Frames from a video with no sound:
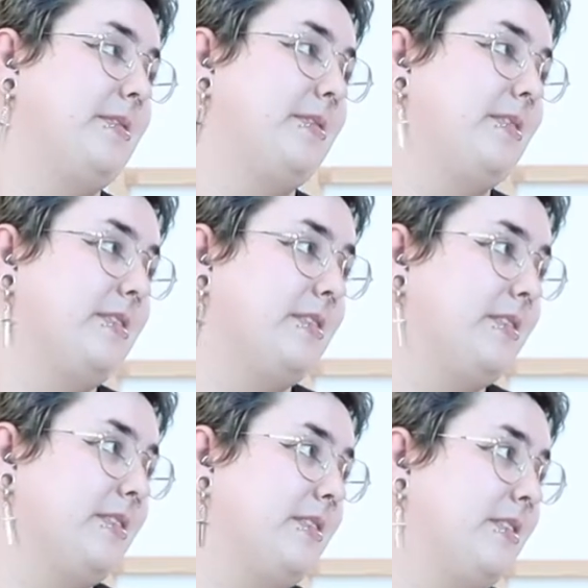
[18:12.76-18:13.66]

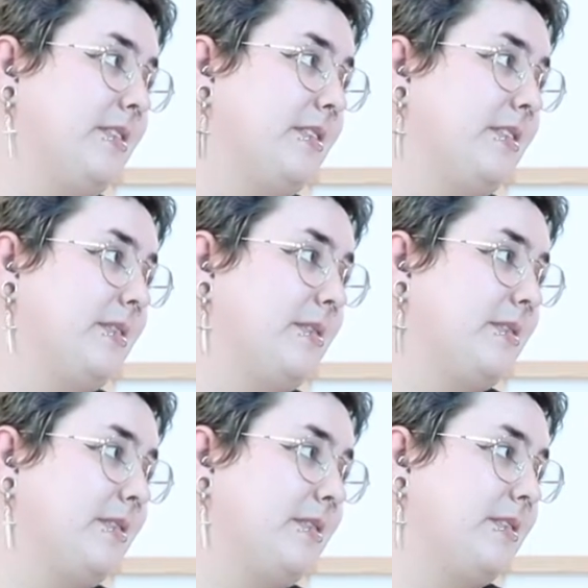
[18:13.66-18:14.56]

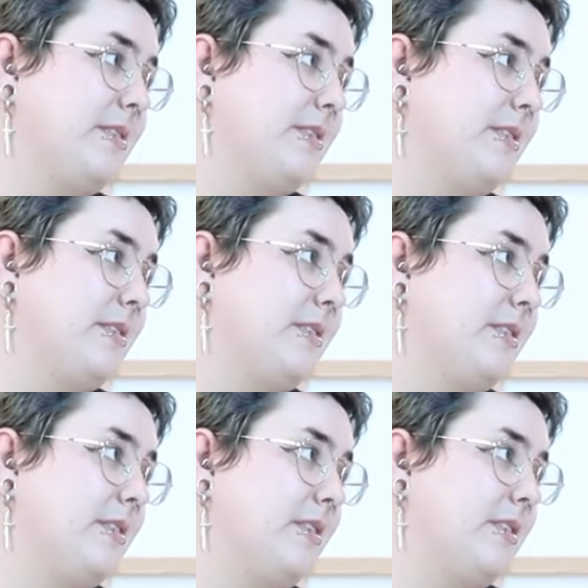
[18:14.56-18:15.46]

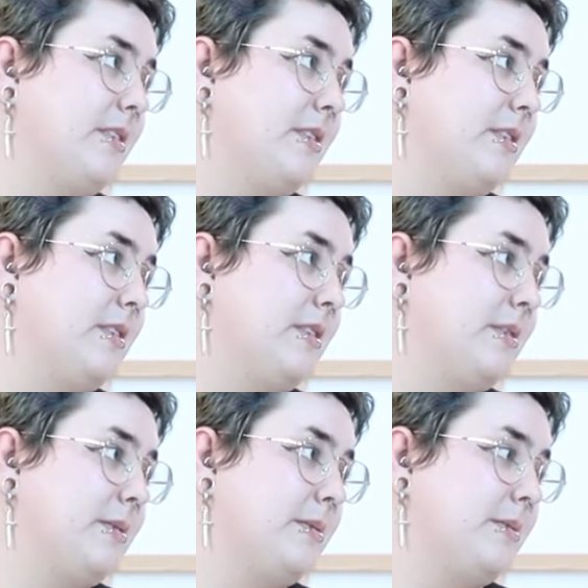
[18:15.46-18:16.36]

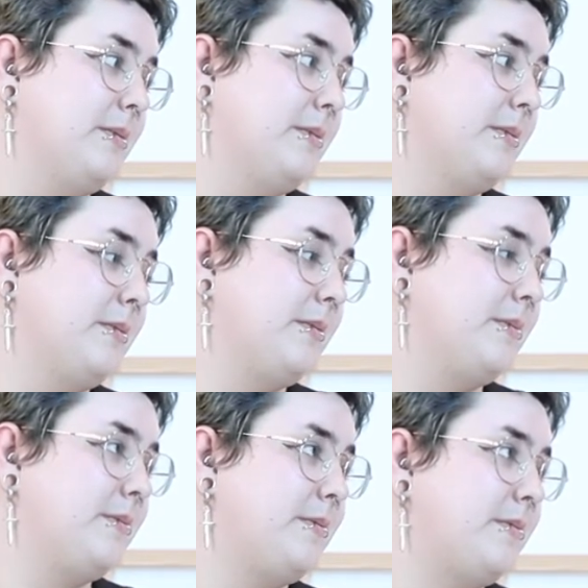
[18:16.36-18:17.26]

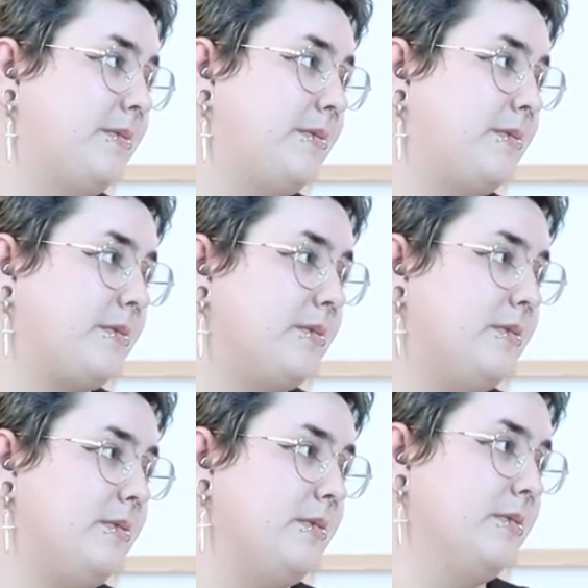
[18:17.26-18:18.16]
(silent)